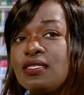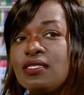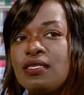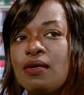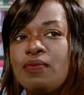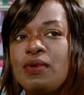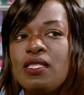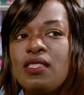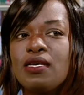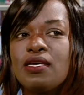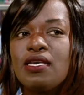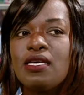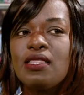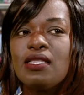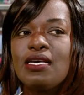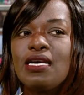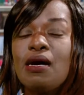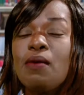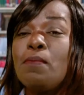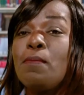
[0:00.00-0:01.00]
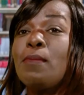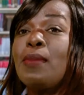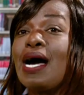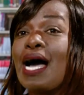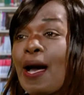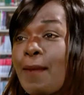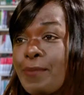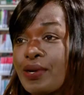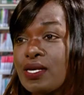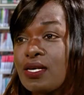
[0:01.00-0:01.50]
something looking like a
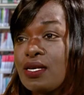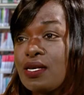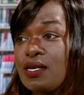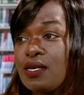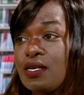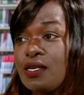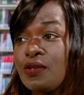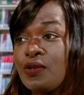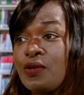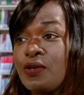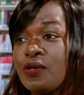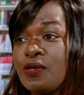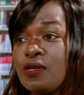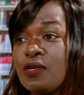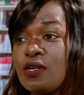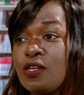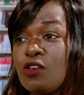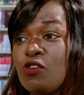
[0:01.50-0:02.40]
map. You know,